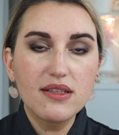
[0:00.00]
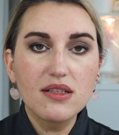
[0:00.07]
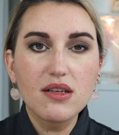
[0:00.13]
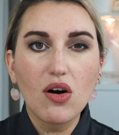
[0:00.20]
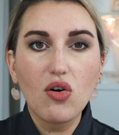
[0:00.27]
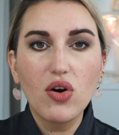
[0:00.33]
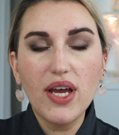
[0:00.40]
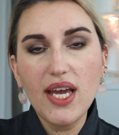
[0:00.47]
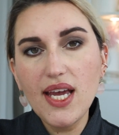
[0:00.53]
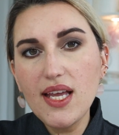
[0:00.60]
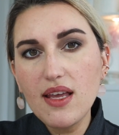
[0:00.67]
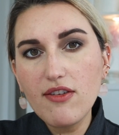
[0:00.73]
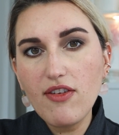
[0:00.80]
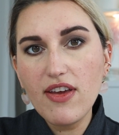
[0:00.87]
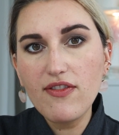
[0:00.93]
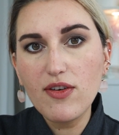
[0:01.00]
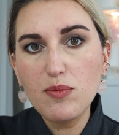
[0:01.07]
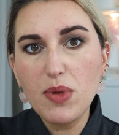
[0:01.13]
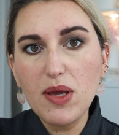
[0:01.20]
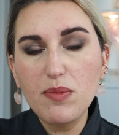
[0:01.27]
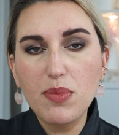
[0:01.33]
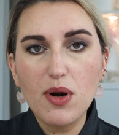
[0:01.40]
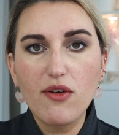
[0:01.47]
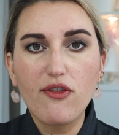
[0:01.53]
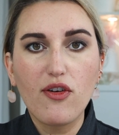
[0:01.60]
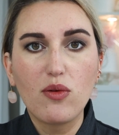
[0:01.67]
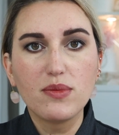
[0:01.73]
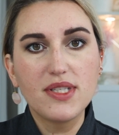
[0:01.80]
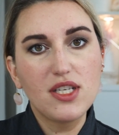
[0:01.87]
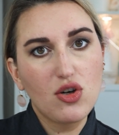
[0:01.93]
so any wafer paper
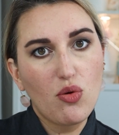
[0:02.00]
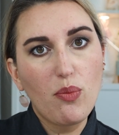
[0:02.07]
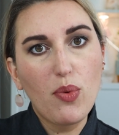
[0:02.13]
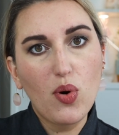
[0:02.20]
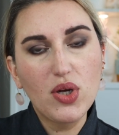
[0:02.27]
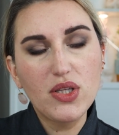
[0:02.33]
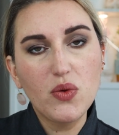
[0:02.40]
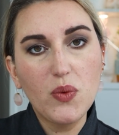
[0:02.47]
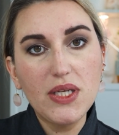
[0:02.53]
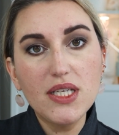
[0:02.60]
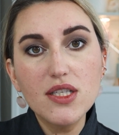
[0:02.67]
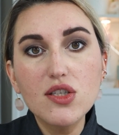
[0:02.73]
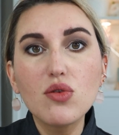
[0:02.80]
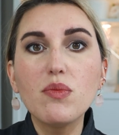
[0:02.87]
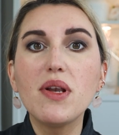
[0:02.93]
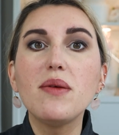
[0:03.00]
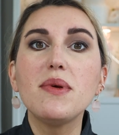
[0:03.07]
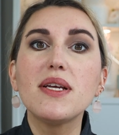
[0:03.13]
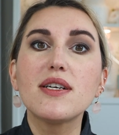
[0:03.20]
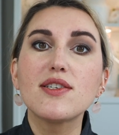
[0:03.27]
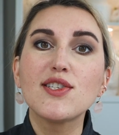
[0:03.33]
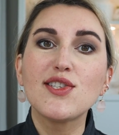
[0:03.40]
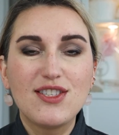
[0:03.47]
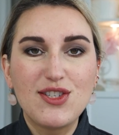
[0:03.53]
from 0.22 millimeters